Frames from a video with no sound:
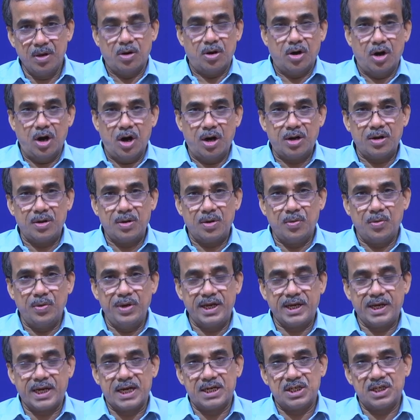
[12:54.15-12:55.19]
or we
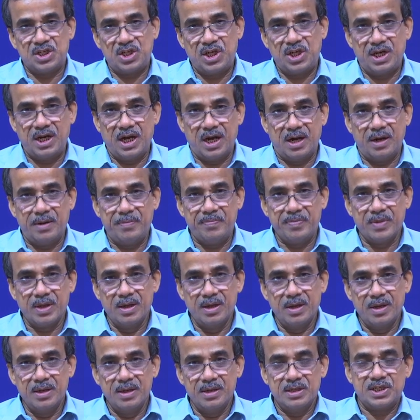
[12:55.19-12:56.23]
consider
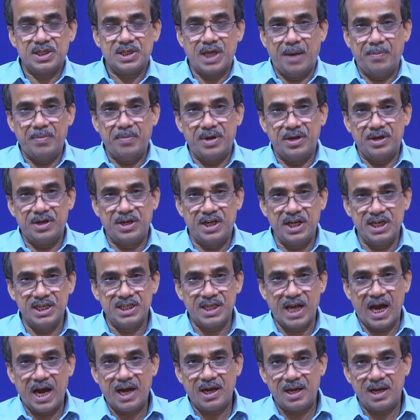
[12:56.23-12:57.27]
some
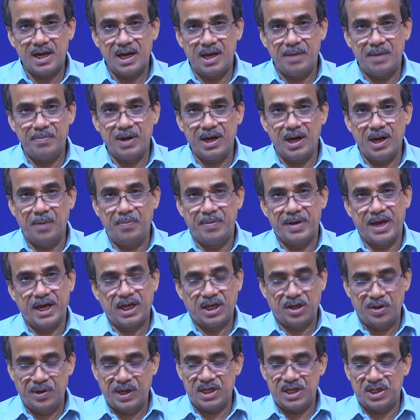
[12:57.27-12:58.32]
desired level of
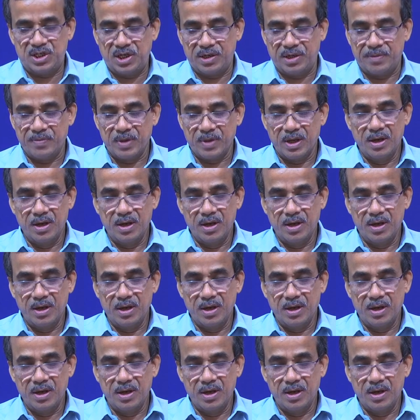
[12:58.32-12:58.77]
accuracy.